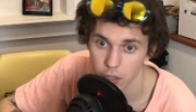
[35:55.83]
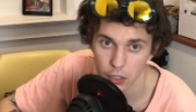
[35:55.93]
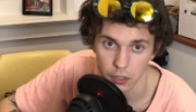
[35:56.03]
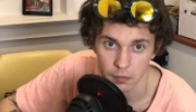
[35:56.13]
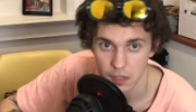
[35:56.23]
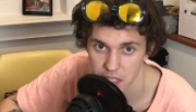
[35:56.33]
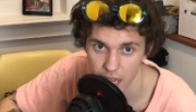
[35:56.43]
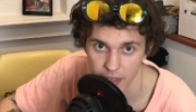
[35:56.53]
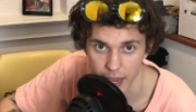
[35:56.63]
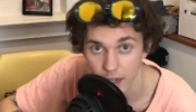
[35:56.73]
Good.
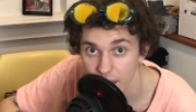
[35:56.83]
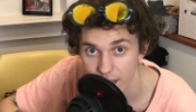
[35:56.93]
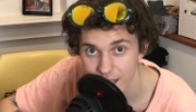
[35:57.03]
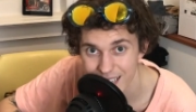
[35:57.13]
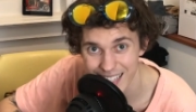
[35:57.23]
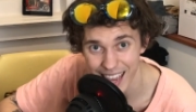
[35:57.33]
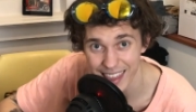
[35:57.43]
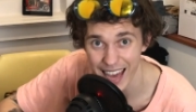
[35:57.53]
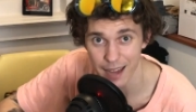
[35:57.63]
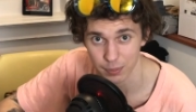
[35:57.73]
Say that. Say
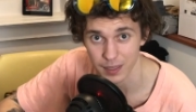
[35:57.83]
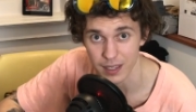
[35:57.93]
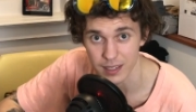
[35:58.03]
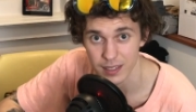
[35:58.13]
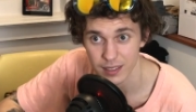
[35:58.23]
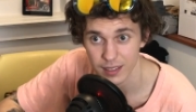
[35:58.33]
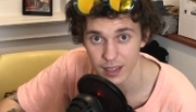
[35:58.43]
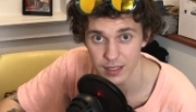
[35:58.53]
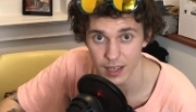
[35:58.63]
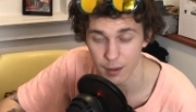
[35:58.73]
that, please.
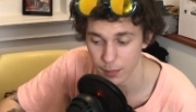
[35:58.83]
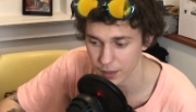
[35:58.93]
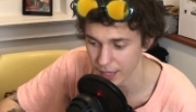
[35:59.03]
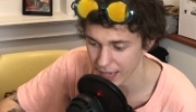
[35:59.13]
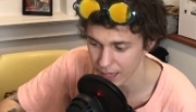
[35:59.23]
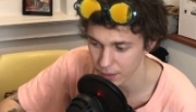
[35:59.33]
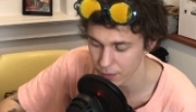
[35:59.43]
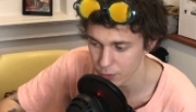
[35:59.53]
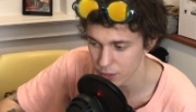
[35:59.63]
Next time, being like, hey, love